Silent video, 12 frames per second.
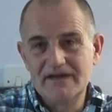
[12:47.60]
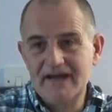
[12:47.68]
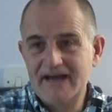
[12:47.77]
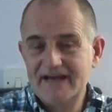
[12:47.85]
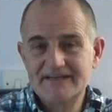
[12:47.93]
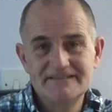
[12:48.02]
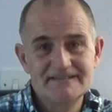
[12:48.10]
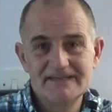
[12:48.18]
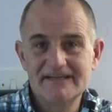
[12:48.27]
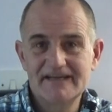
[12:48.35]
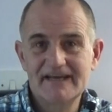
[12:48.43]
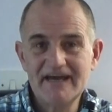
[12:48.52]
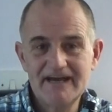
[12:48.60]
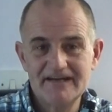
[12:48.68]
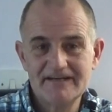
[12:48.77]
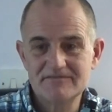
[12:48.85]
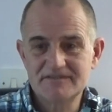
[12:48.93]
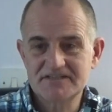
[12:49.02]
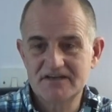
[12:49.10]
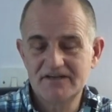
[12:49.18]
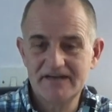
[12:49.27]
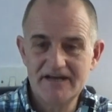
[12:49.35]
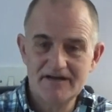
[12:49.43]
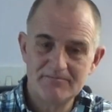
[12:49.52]
And again, it was like,
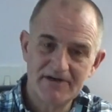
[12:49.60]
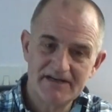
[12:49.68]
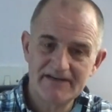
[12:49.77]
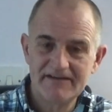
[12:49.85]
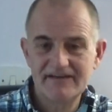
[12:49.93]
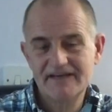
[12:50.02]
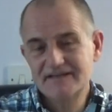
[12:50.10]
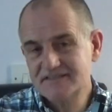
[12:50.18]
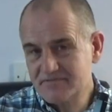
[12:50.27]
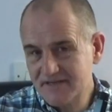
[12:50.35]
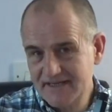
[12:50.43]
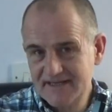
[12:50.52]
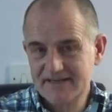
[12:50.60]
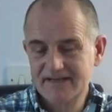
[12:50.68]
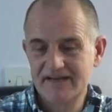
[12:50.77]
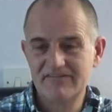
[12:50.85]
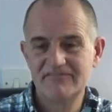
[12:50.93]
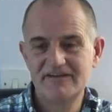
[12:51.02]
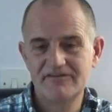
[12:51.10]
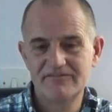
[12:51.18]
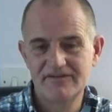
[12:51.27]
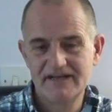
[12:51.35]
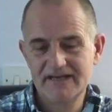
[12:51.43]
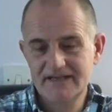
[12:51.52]
"Yeah, bloody things, we need to get rid of
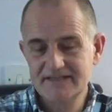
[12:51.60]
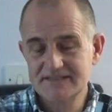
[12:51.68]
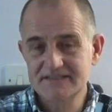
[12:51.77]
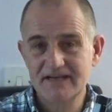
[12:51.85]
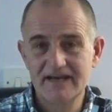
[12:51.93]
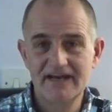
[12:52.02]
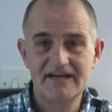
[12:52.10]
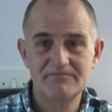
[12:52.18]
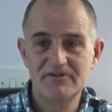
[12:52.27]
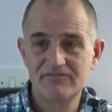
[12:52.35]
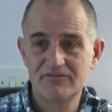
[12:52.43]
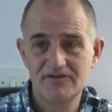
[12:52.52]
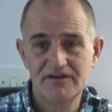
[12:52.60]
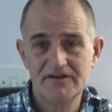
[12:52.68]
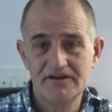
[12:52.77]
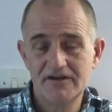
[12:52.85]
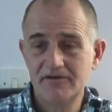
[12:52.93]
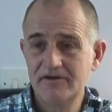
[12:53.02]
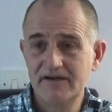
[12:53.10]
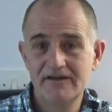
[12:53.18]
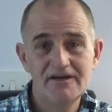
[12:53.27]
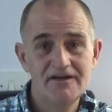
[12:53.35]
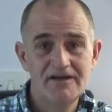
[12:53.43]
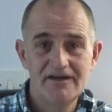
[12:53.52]
these." And before you knew it,
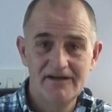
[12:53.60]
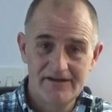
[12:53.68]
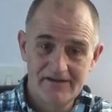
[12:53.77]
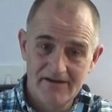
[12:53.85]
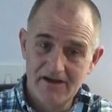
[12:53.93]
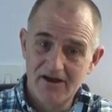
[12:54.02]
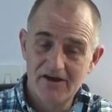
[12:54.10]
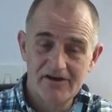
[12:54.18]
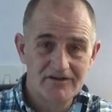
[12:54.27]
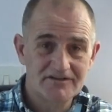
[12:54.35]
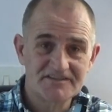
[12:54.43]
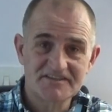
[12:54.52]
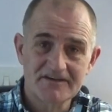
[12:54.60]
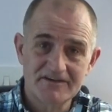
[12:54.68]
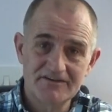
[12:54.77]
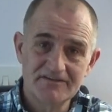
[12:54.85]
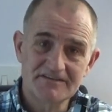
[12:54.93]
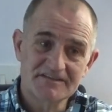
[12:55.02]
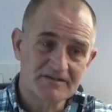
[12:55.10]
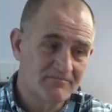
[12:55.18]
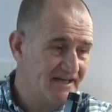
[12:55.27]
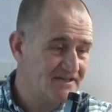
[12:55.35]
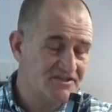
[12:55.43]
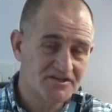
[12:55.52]
I'd secured
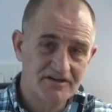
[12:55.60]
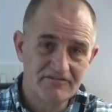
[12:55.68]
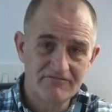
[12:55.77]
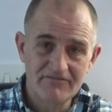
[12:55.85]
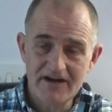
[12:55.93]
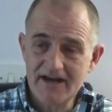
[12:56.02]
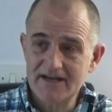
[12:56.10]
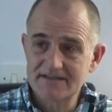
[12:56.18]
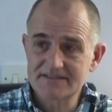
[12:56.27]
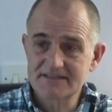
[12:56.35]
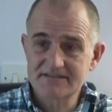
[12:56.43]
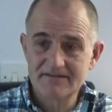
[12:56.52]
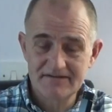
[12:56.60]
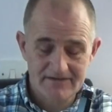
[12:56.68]
somewhere to shoot rats.